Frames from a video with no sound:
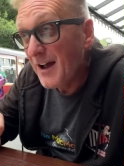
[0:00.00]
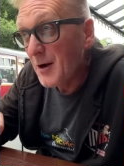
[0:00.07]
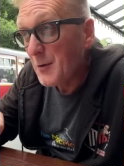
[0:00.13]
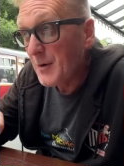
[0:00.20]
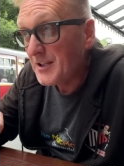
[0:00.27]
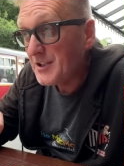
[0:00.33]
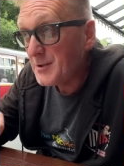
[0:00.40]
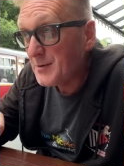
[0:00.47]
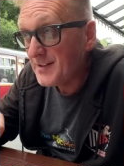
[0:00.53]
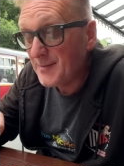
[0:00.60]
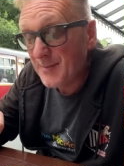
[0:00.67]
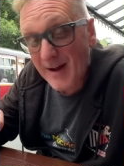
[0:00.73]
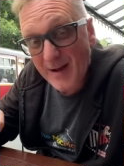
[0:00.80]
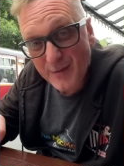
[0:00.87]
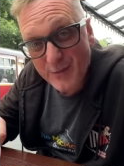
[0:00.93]
When she was
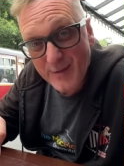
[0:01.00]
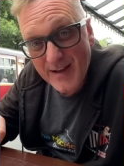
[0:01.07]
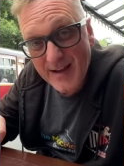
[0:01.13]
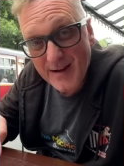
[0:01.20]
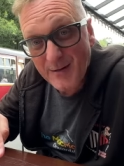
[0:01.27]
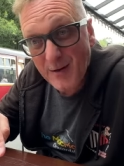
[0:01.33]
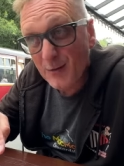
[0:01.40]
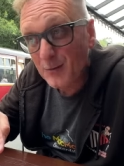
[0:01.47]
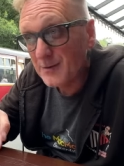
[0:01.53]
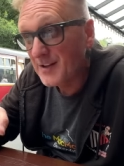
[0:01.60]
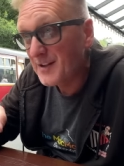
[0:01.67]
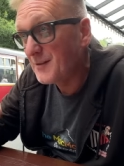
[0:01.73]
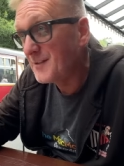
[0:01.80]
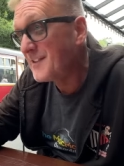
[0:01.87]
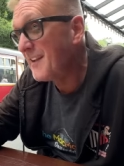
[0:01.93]
about three year old,
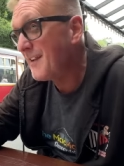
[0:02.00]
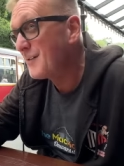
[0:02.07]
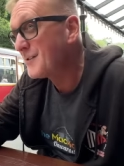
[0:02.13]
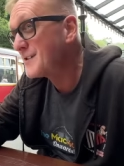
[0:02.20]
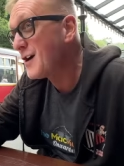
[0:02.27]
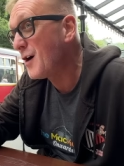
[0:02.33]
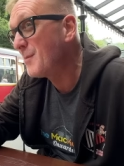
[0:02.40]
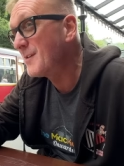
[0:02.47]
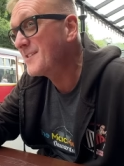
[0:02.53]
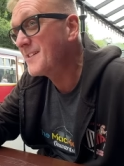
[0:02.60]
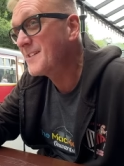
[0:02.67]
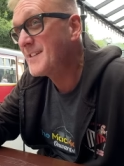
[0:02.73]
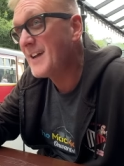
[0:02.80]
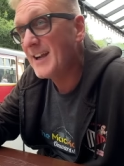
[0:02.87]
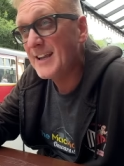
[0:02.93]
and there was a little Thomas the
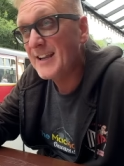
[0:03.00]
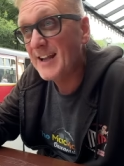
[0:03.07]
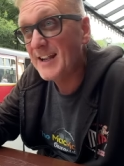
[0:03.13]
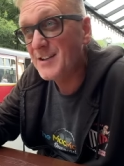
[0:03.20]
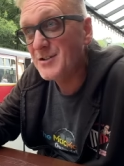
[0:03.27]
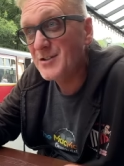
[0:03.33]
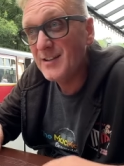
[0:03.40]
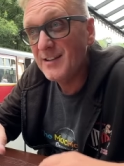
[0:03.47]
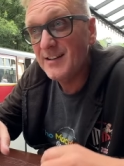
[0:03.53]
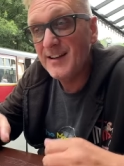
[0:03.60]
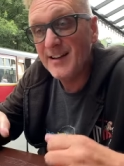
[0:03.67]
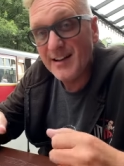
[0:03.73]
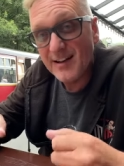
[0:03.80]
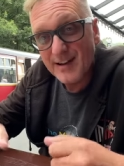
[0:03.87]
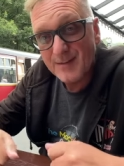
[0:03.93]
Tank Engine,
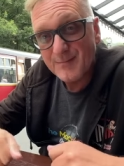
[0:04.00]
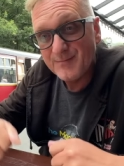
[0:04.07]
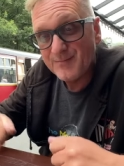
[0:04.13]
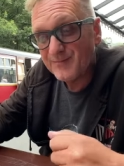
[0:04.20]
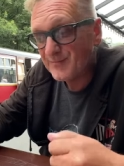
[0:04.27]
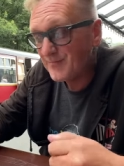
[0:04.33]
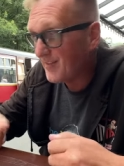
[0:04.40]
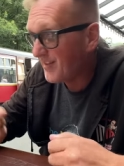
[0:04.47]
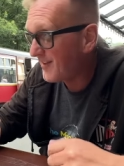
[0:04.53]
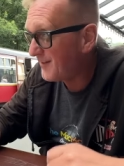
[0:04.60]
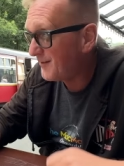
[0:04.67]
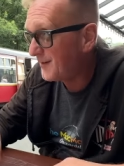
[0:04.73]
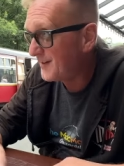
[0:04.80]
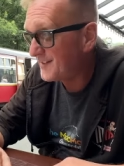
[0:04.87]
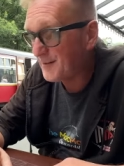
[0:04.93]
um,
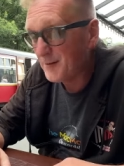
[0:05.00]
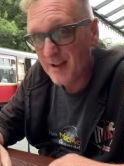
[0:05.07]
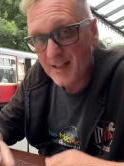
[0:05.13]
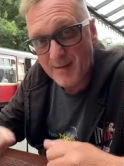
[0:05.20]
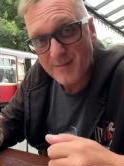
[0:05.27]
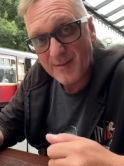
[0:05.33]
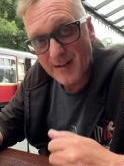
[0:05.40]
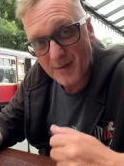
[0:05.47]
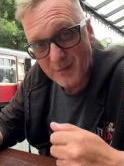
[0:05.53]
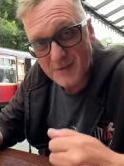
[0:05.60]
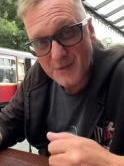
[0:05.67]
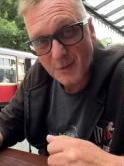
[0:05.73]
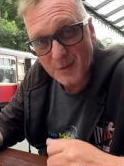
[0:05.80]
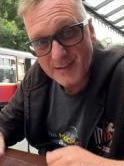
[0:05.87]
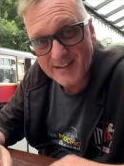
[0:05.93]
what is it, one of them little
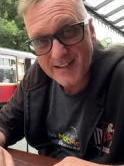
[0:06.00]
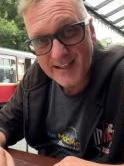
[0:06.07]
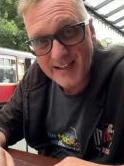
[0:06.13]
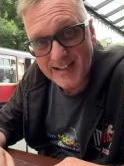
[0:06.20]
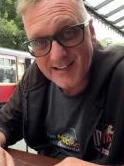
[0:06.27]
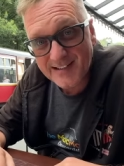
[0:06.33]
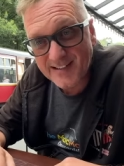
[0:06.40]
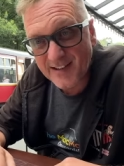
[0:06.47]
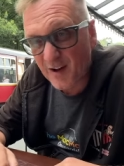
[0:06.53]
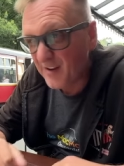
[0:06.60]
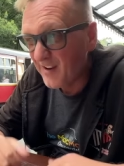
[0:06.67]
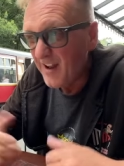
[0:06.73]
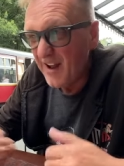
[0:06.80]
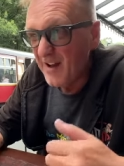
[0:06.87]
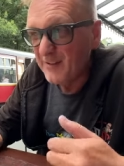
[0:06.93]
toys that you can sit on
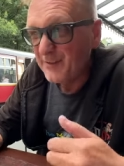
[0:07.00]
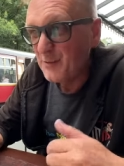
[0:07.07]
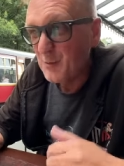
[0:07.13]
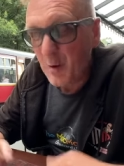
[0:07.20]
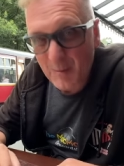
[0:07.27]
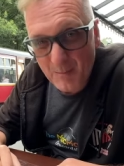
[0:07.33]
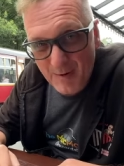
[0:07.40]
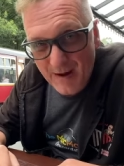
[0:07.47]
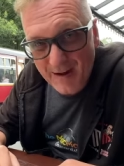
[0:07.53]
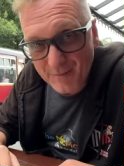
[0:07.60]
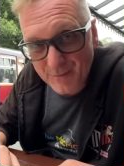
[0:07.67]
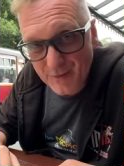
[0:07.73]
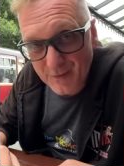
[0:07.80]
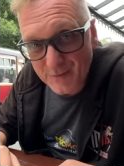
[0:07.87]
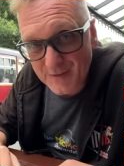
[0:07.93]
for
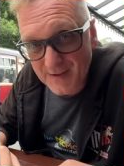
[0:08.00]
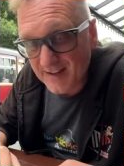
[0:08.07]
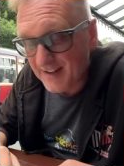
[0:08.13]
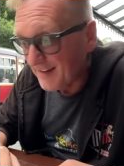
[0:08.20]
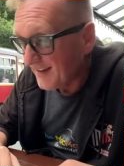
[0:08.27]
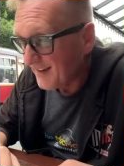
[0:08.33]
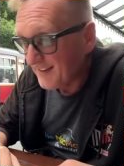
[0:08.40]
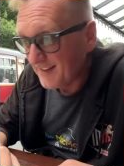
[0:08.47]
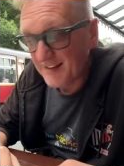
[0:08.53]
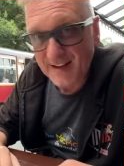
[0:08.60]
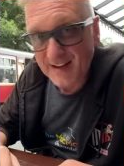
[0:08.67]
£1.50 that